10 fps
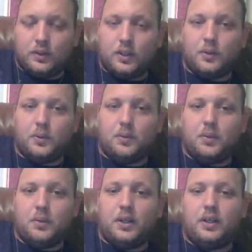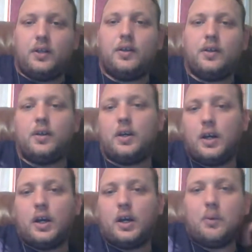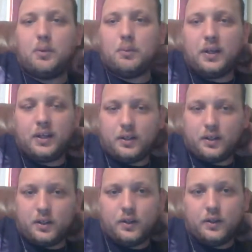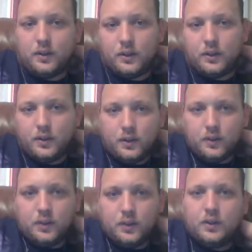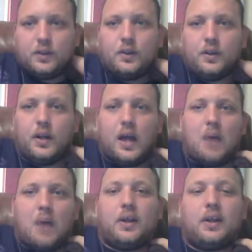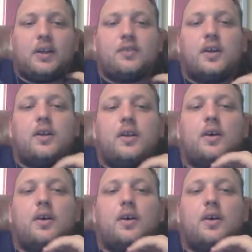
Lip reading: It would be, I would make it an app, like I said.